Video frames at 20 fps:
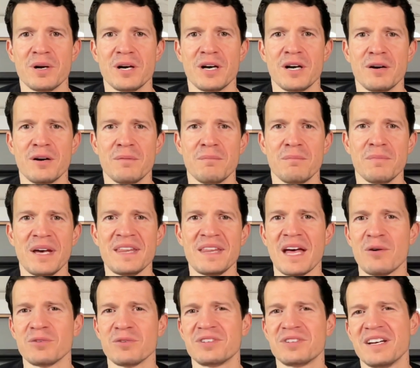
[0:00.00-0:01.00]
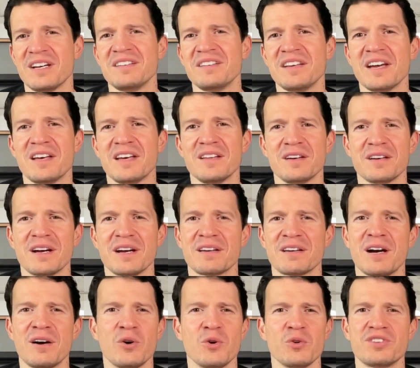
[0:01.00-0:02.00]
Um, and that will tie it together. I, I
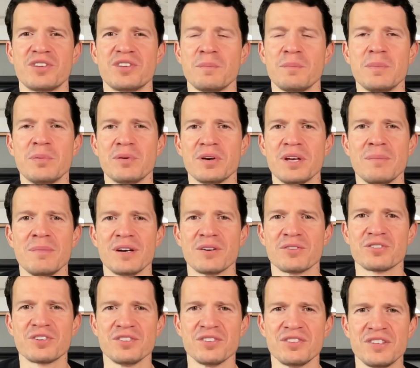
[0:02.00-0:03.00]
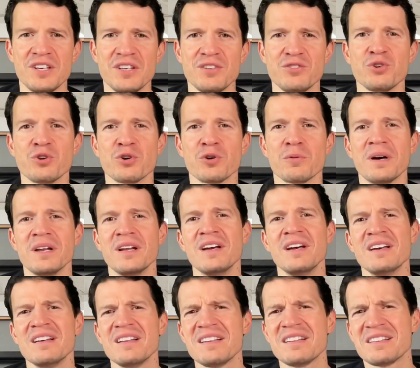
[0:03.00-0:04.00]
always send people emails because it's easier, but
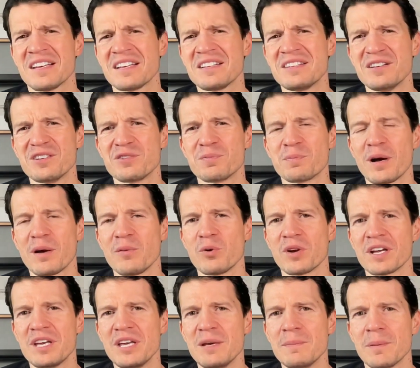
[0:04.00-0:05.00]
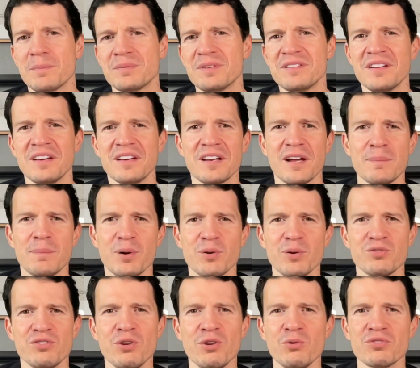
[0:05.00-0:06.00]
LinkedIn is probably what I keep up to date. I
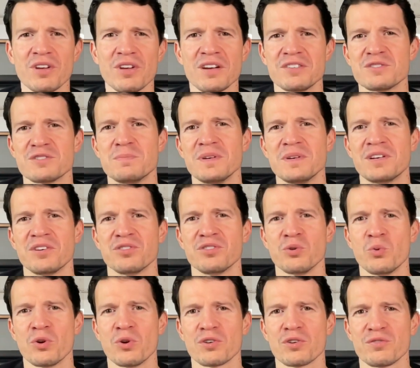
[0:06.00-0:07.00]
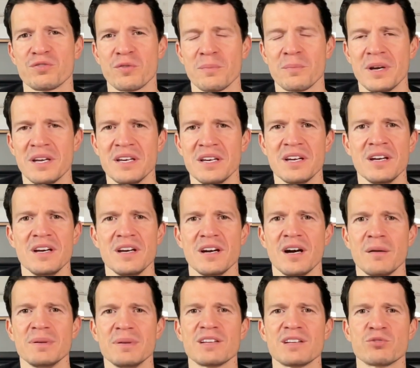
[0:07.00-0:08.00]
post news on just because it works for me.
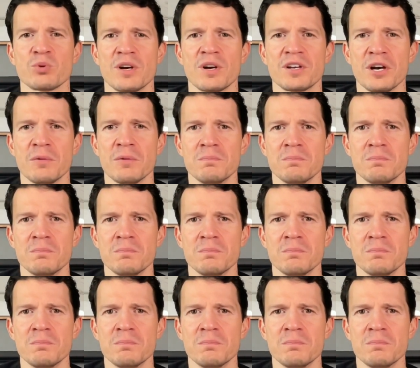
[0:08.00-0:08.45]
Uh, but that's where I'd go.